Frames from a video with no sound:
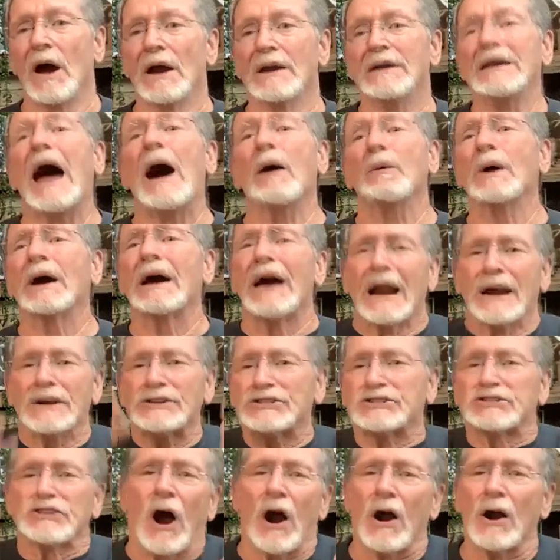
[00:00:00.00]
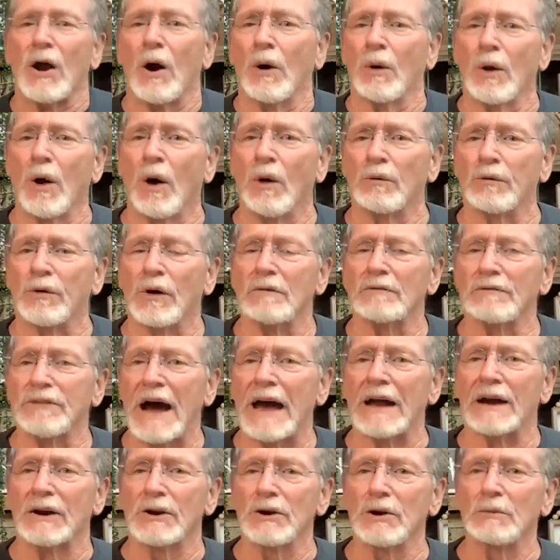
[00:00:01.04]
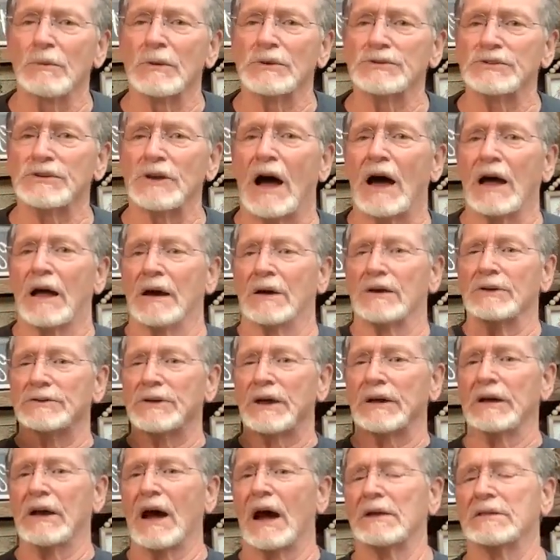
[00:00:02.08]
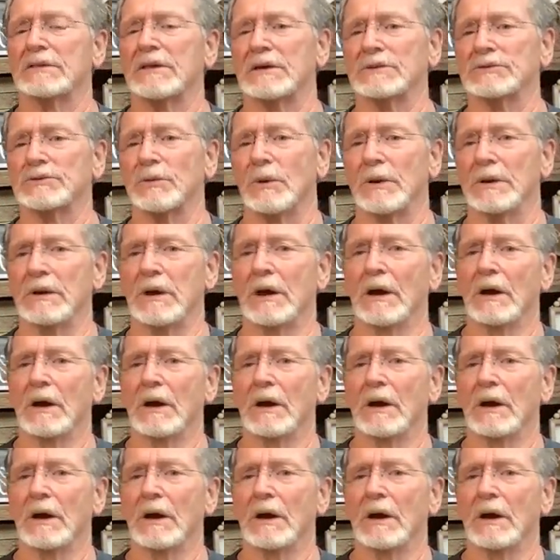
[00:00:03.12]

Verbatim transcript: now we got to start all over and find a new Messiah because they got this one.